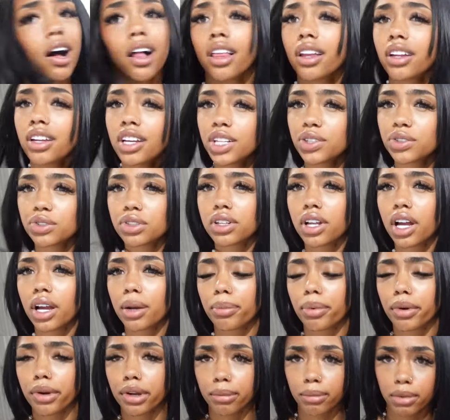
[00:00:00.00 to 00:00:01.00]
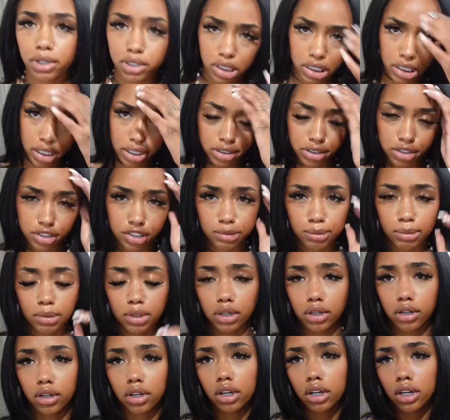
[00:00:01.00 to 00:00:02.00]
all of these were like pretty much extra
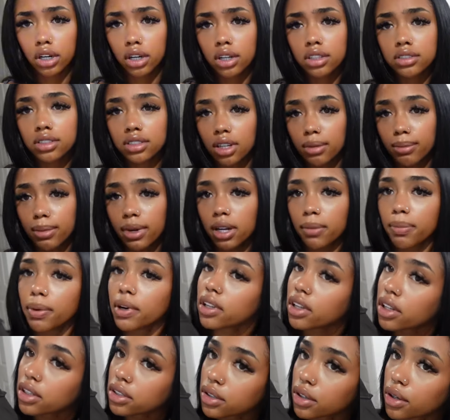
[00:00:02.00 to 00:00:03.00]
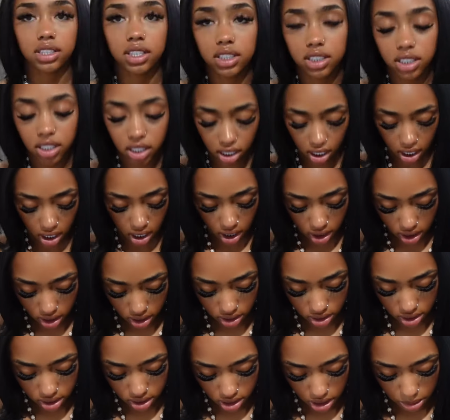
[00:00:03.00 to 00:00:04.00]
small. So I'm gonna put this on. This is another
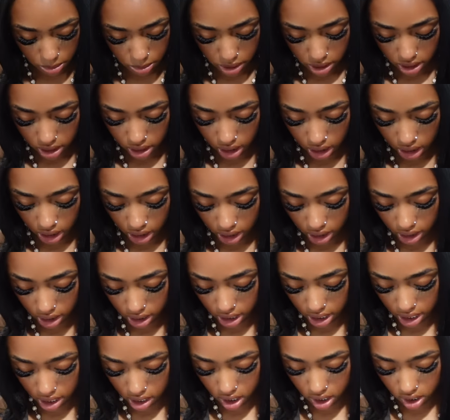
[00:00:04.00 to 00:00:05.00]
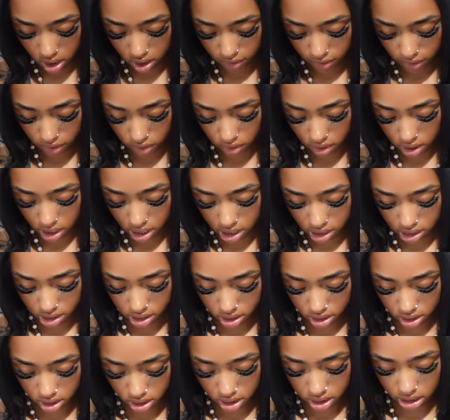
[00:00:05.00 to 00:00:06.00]
summer need that all of you
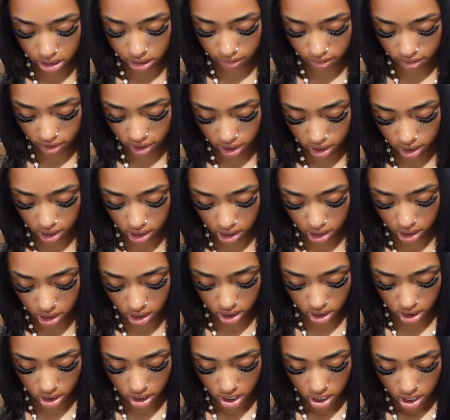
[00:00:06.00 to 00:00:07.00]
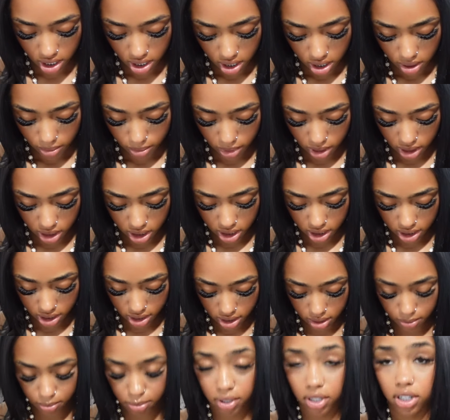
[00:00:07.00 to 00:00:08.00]
guys definitely need to get. Because
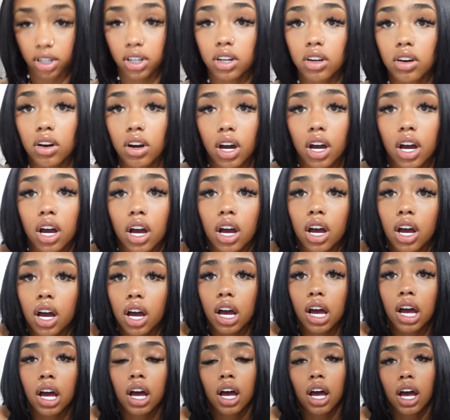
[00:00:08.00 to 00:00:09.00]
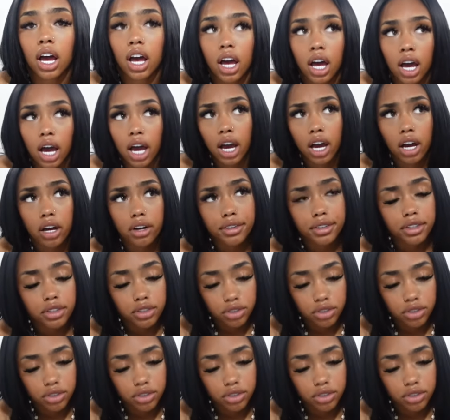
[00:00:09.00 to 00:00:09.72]
depending on how you